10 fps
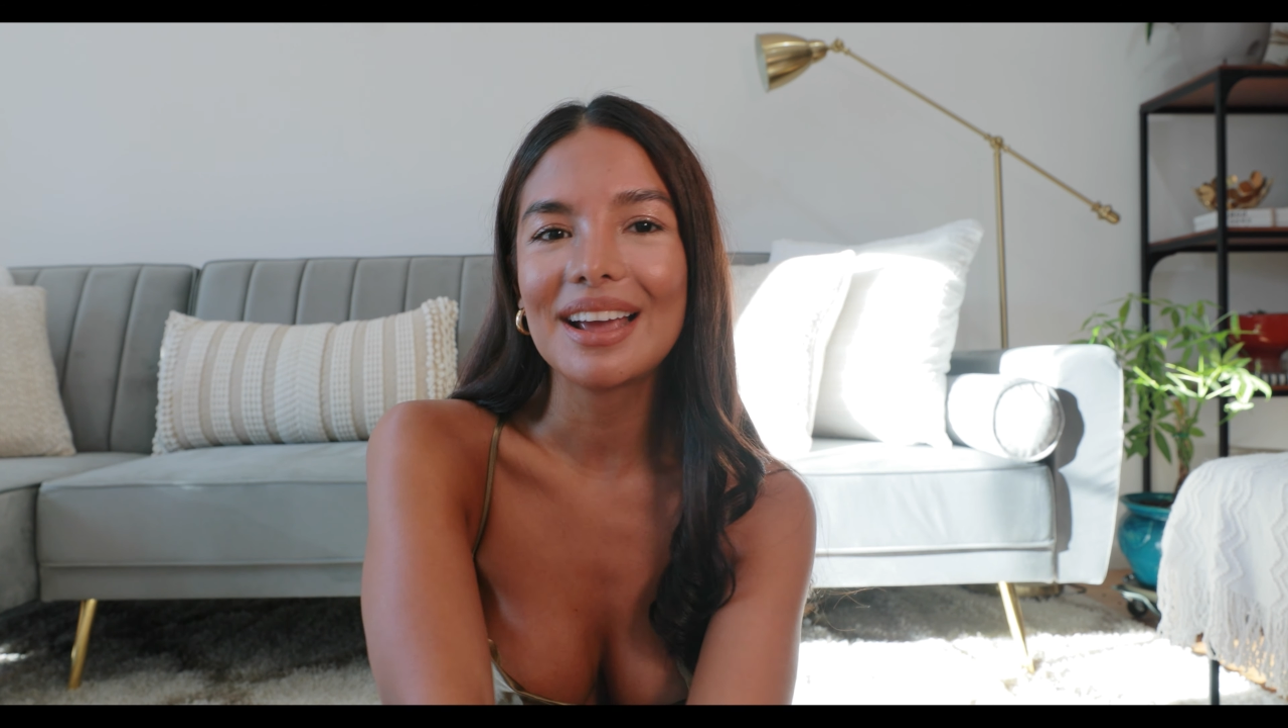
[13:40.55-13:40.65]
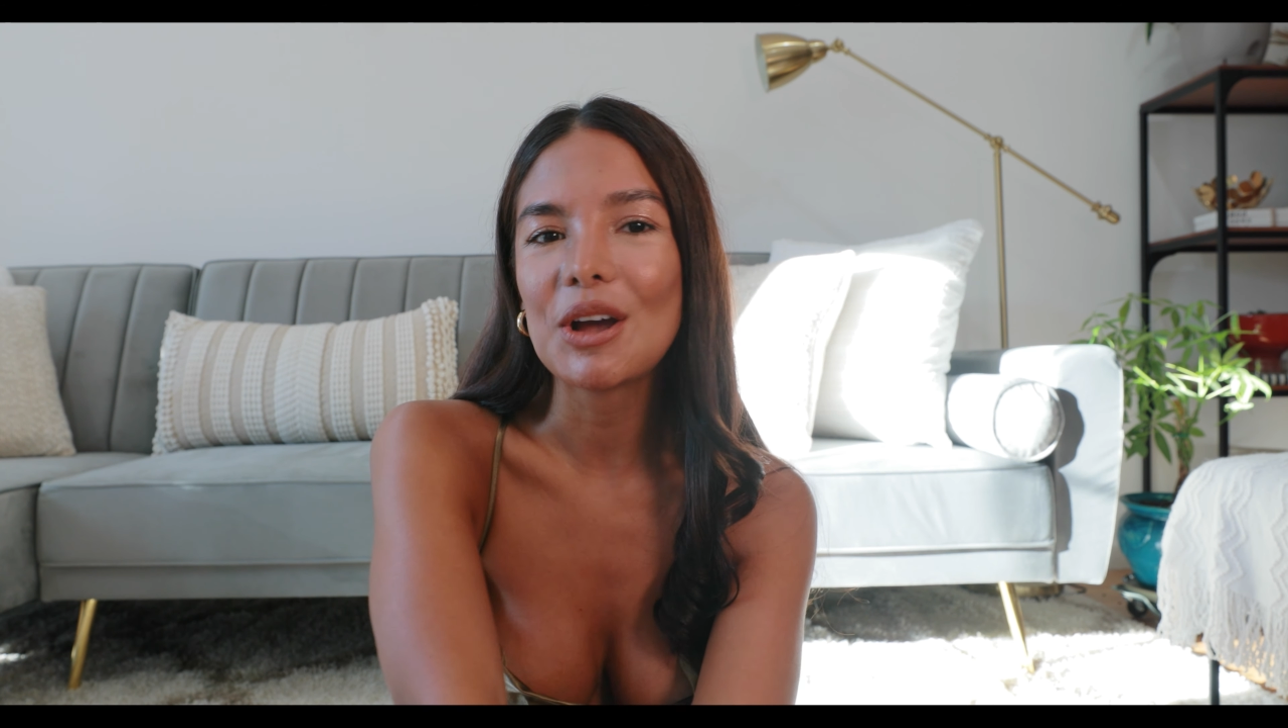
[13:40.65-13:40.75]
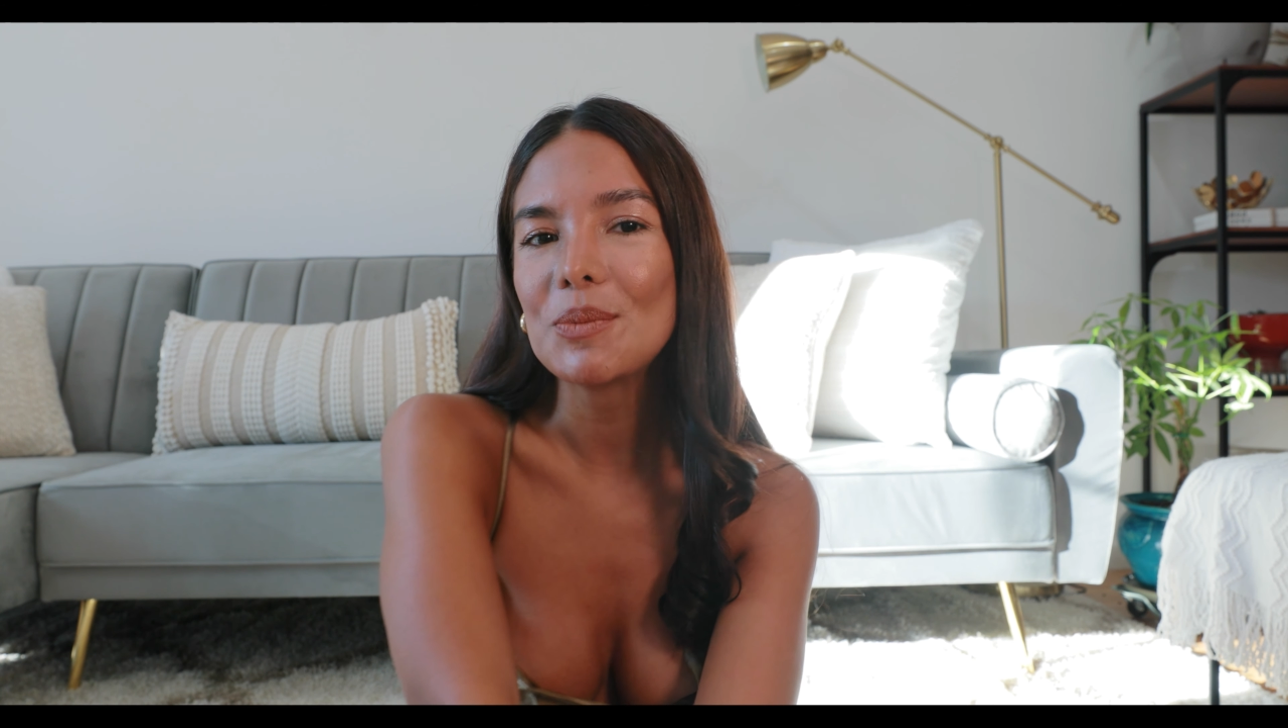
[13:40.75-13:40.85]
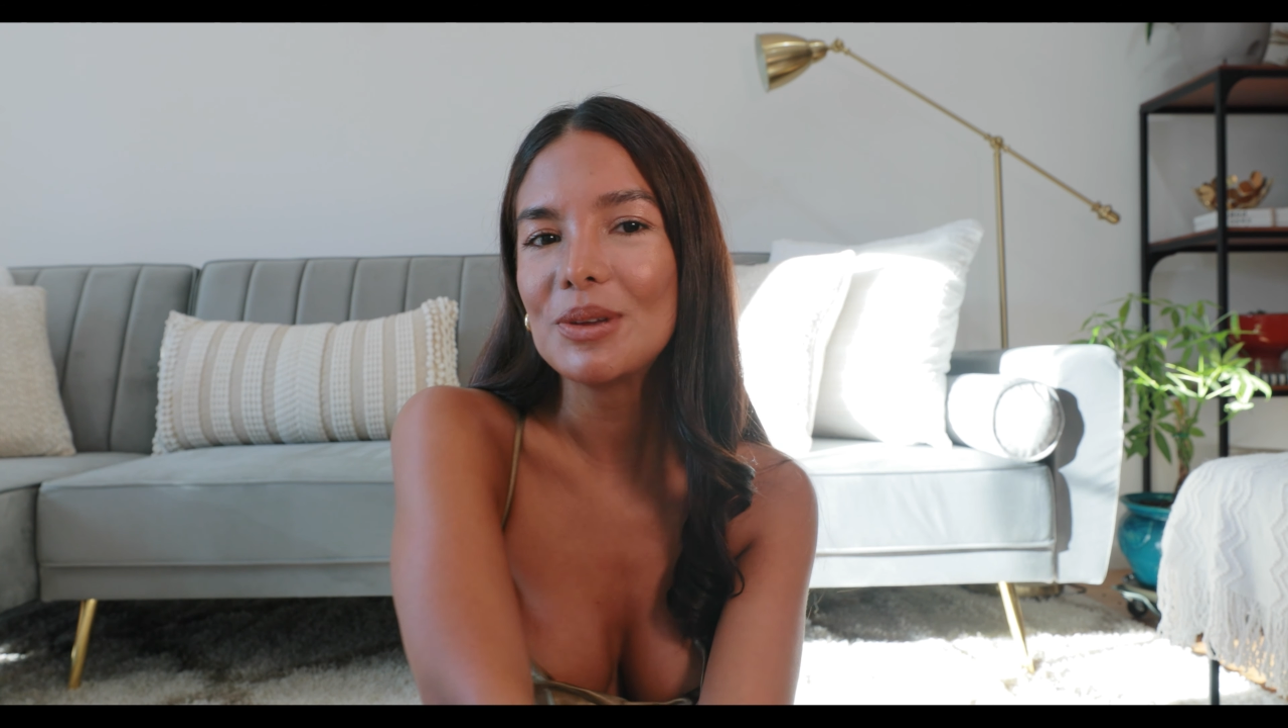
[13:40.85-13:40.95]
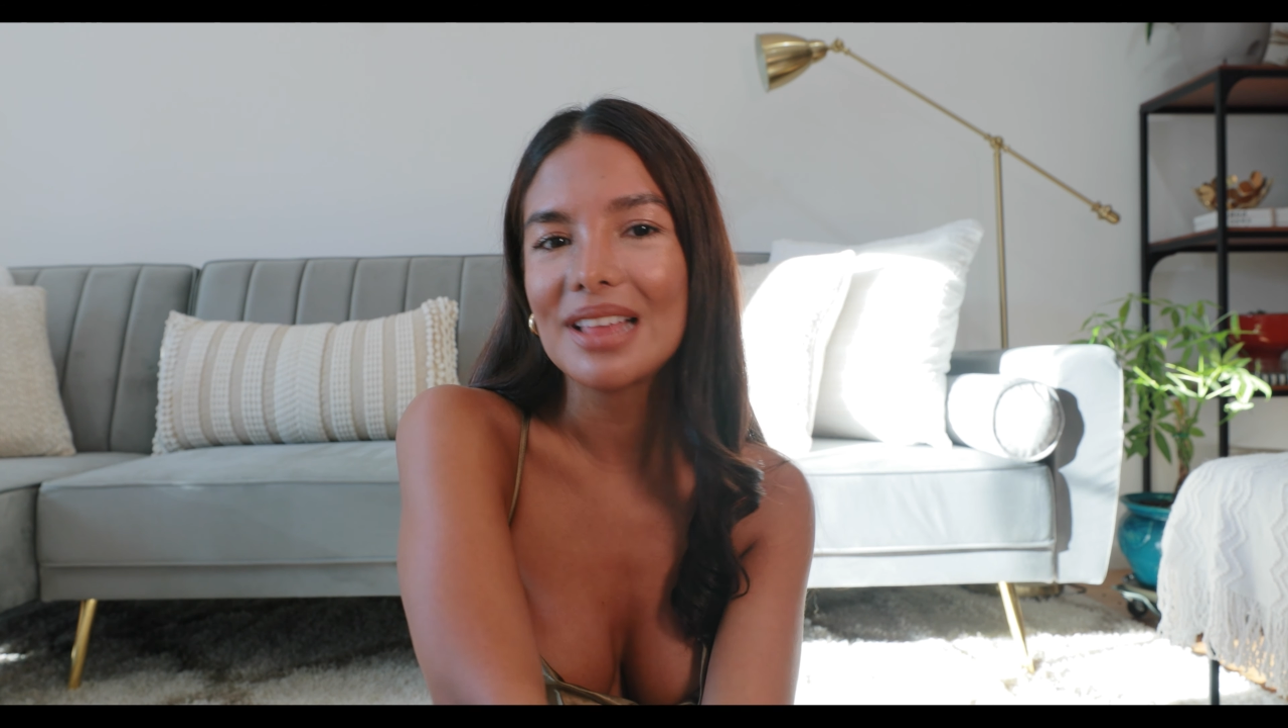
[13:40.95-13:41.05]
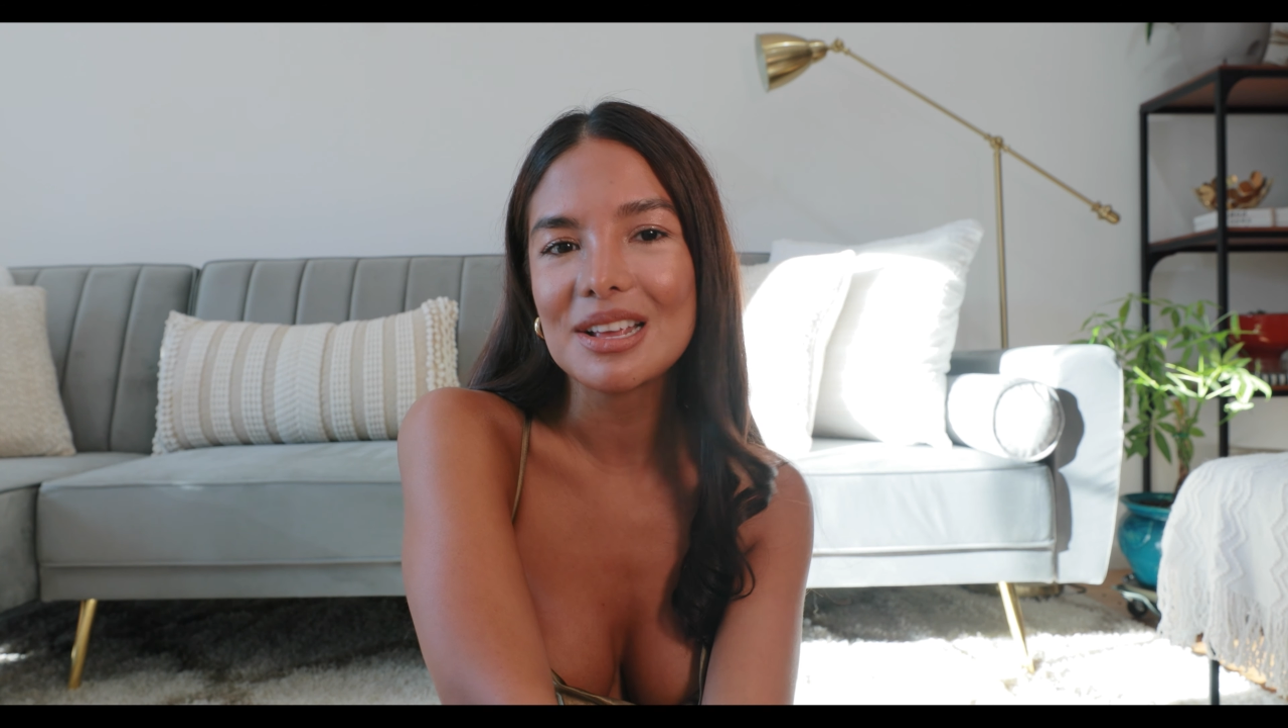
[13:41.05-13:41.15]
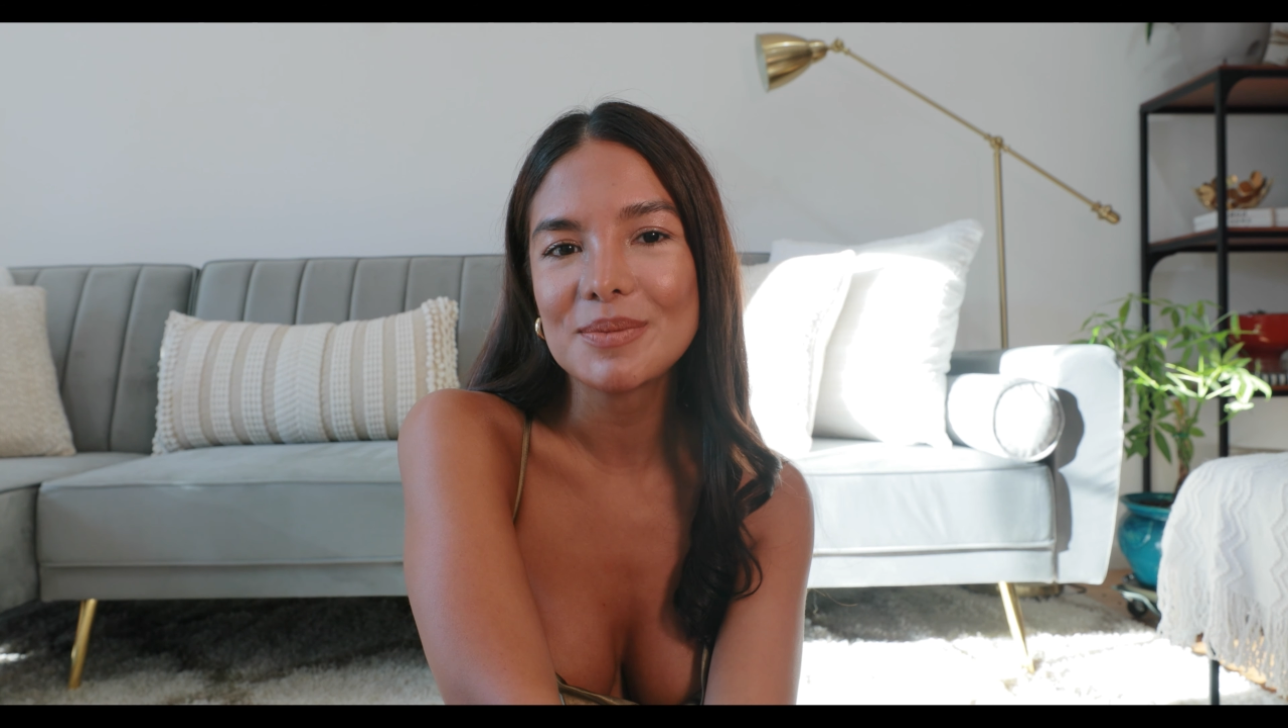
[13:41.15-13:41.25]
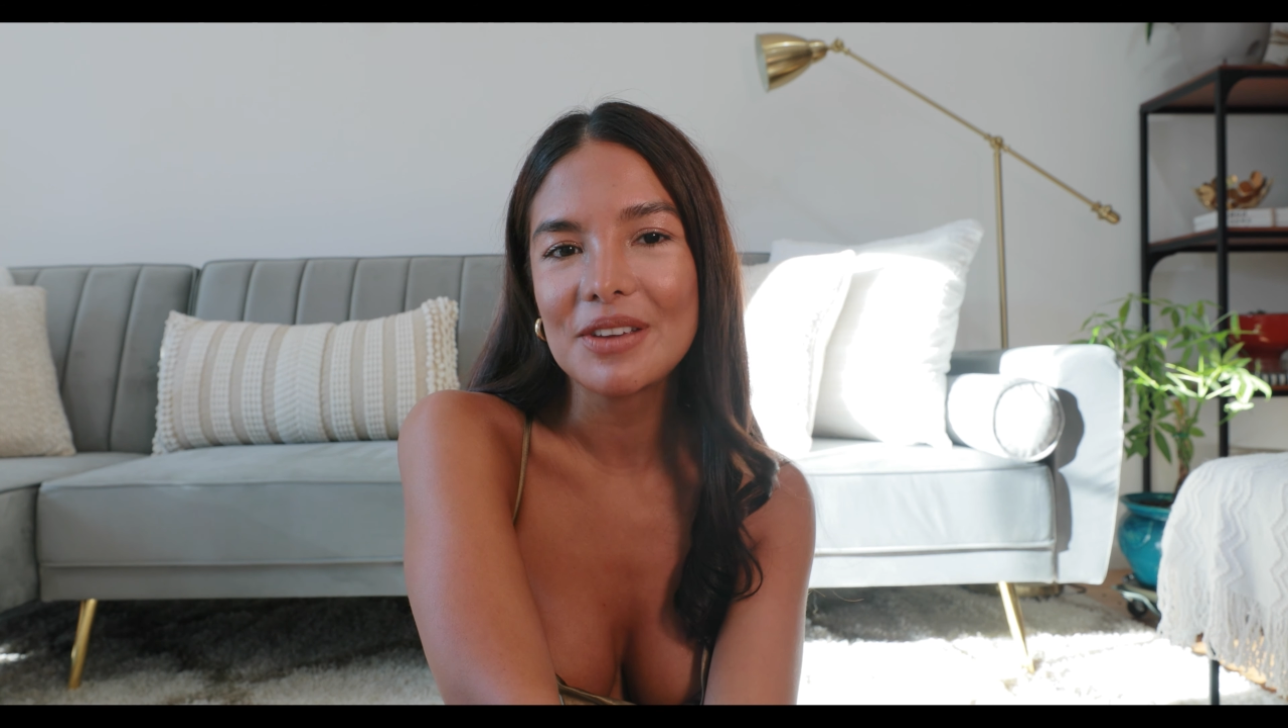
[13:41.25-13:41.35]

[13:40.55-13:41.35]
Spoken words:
I hope you liked